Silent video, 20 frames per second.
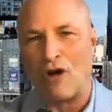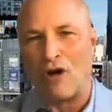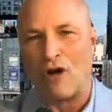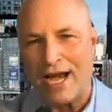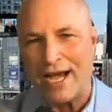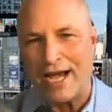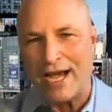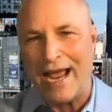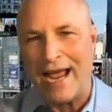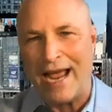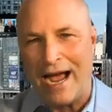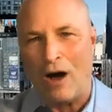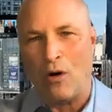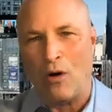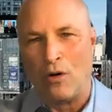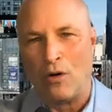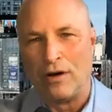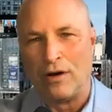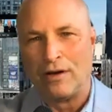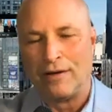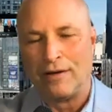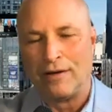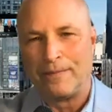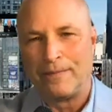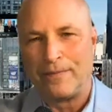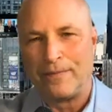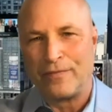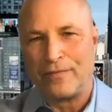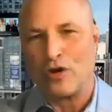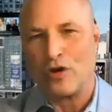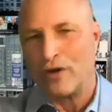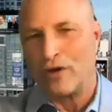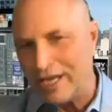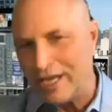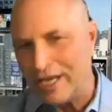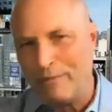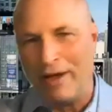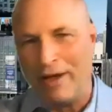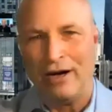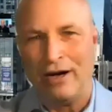right now, your
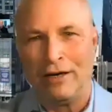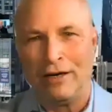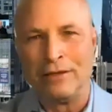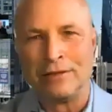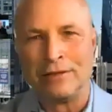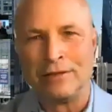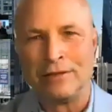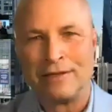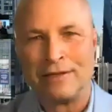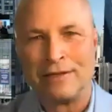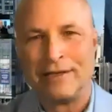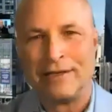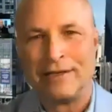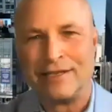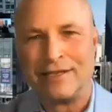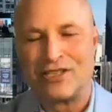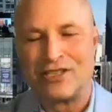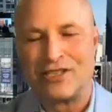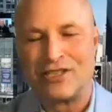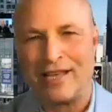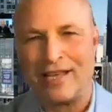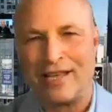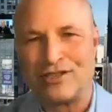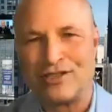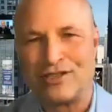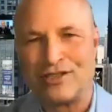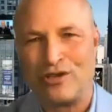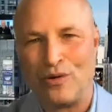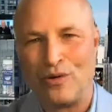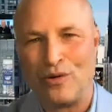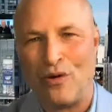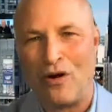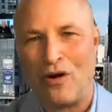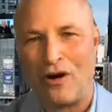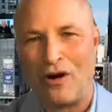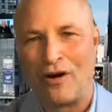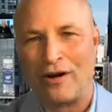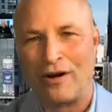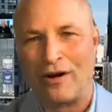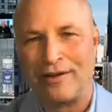email says you
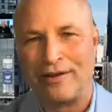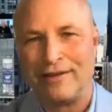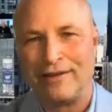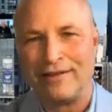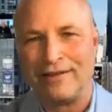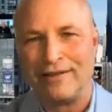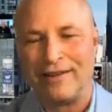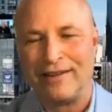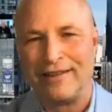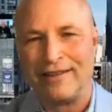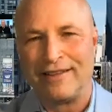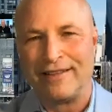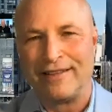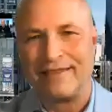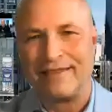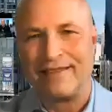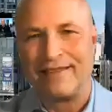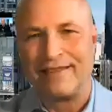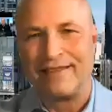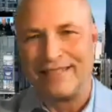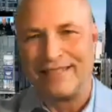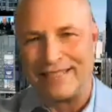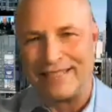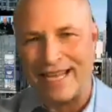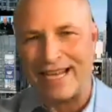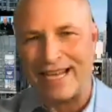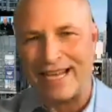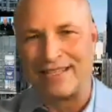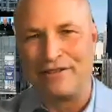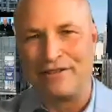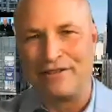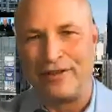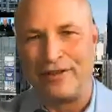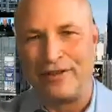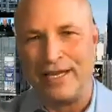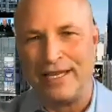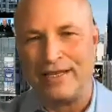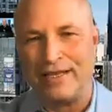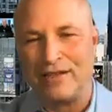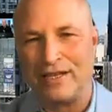are a detective
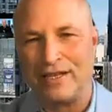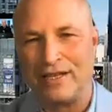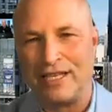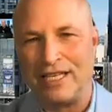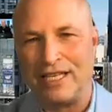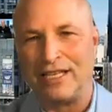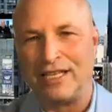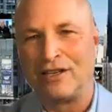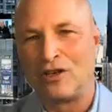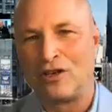in the